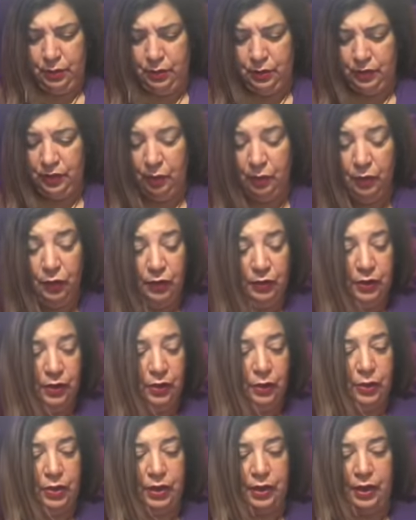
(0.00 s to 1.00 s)
Some of you are
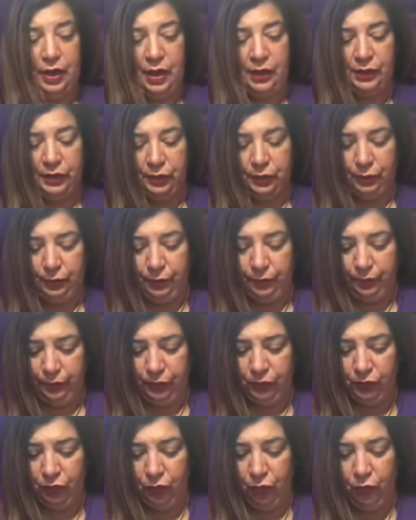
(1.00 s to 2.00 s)
dealing with a Cancer,
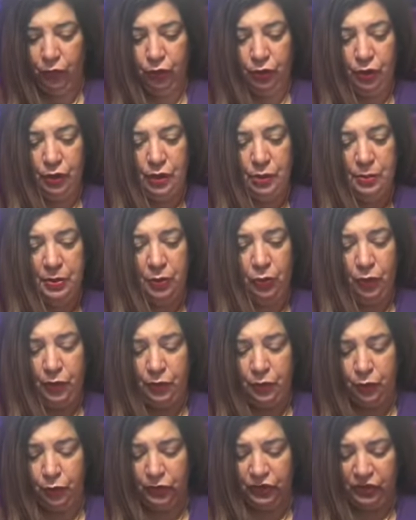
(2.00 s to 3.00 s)
so you're going to be
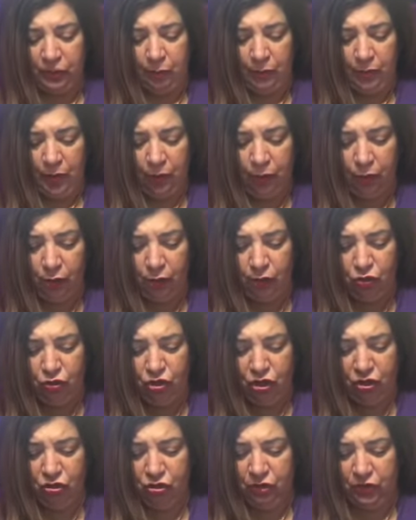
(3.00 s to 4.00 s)
going through some a lot of
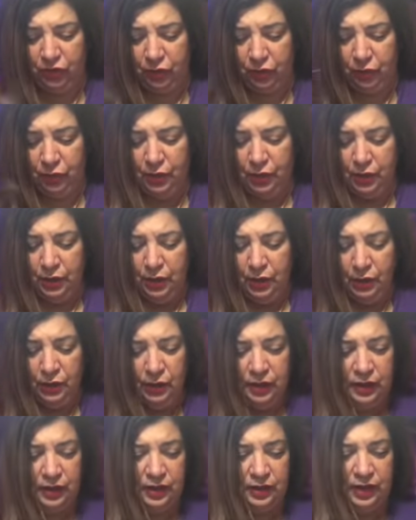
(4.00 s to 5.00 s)
changes here.
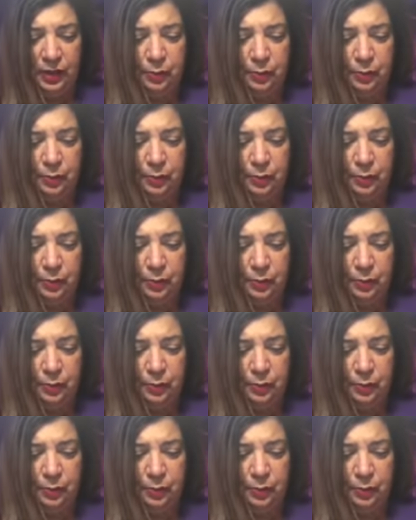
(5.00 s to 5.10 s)
This is